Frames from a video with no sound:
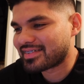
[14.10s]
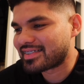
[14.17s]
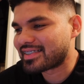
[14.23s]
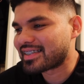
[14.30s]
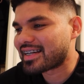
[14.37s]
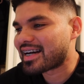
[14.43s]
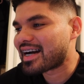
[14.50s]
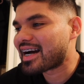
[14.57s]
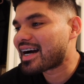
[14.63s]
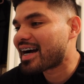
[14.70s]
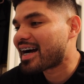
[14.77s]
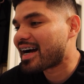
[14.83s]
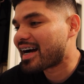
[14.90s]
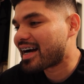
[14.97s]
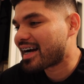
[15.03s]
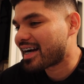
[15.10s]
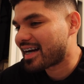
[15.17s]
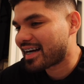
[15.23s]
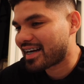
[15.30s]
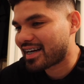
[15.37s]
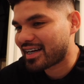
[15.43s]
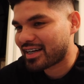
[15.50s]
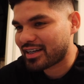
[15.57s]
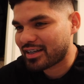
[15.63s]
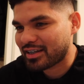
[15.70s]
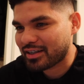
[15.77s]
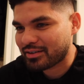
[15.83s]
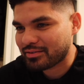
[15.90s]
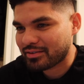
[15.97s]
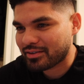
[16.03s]

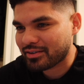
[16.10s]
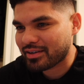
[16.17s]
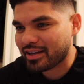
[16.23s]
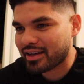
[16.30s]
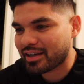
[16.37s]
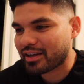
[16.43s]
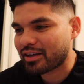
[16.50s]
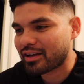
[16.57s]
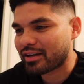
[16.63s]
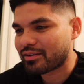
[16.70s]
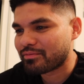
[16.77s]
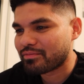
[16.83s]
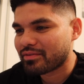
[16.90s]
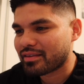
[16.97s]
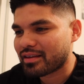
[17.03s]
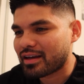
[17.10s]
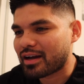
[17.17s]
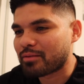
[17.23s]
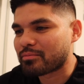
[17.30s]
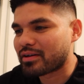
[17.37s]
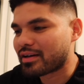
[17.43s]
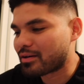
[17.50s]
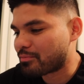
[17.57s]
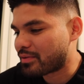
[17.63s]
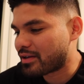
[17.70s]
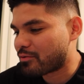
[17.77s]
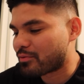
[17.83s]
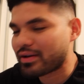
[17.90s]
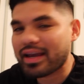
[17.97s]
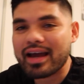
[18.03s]
Damn. Okay. I'm gonna
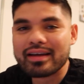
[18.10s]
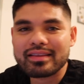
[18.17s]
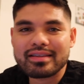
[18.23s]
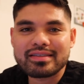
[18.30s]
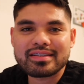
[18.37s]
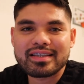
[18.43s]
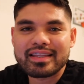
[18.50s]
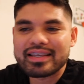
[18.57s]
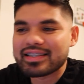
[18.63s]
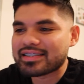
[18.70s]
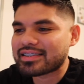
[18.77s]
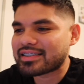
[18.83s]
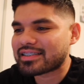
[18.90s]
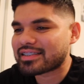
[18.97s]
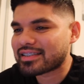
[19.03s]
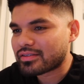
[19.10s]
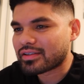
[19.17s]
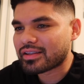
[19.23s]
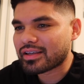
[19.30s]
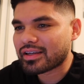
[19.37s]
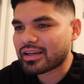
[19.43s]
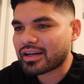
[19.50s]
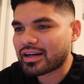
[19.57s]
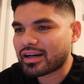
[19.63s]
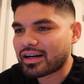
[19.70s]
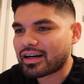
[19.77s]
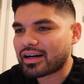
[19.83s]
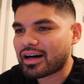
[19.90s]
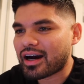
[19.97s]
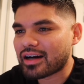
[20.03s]
be reacting to this, to the
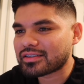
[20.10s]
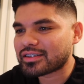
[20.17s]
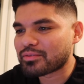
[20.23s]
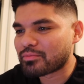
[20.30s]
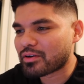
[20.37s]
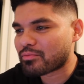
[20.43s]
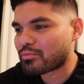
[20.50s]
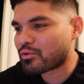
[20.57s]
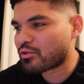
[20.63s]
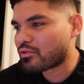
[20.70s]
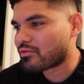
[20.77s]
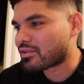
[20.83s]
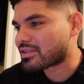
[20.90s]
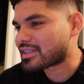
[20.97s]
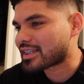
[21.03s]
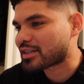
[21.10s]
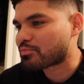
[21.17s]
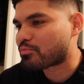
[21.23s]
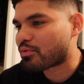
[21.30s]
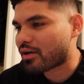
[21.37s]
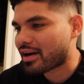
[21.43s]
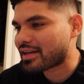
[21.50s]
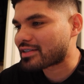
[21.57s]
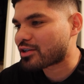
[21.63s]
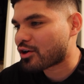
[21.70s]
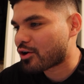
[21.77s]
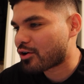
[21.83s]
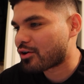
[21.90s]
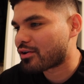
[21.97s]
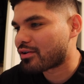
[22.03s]
Austin Mcbroom versus Bryce
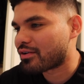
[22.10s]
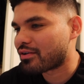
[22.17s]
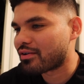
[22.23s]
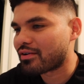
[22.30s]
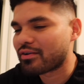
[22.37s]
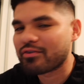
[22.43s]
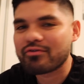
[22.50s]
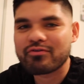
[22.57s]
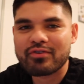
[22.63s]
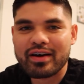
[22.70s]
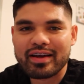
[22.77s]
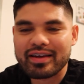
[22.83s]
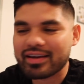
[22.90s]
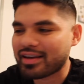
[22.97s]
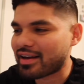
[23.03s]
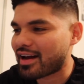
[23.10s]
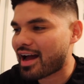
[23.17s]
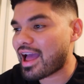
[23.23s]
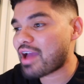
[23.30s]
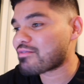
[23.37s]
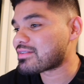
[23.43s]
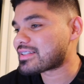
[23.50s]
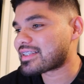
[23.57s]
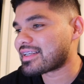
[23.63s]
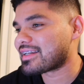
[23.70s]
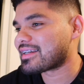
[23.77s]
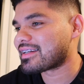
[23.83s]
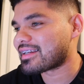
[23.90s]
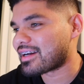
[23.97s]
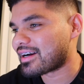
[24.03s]
Hall fight. I haven't seen
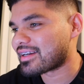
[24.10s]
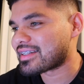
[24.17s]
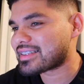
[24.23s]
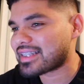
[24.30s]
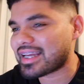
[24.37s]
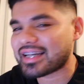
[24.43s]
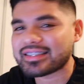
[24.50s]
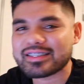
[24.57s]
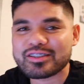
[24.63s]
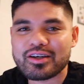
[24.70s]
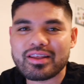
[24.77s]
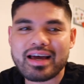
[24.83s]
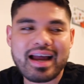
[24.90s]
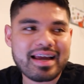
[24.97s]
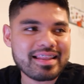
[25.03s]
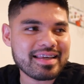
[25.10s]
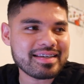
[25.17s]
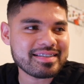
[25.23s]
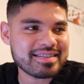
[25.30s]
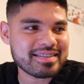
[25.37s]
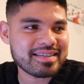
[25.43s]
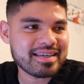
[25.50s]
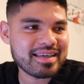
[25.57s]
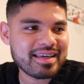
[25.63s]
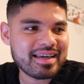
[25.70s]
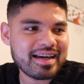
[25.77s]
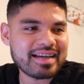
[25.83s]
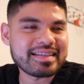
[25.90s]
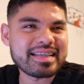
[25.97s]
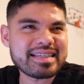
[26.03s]
it. Honestly, I just saw the highlights.
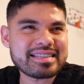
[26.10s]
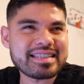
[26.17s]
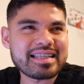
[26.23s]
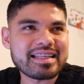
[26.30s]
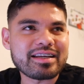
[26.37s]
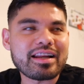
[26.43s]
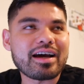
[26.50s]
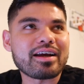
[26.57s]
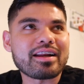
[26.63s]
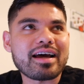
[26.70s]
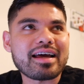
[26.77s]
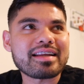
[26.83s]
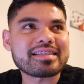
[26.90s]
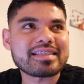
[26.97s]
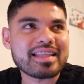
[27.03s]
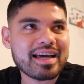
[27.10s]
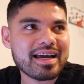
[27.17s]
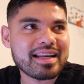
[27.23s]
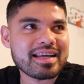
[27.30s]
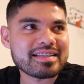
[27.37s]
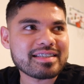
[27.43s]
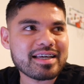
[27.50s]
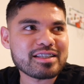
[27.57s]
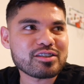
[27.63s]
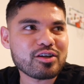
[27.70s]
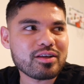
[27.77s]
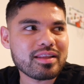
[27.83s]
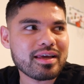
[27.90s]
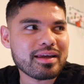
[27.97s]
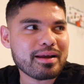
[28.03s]
I did see, I didn't see the highlights. I
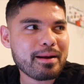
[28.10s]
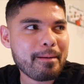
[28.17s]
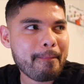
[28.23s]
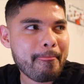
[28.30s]
saw like,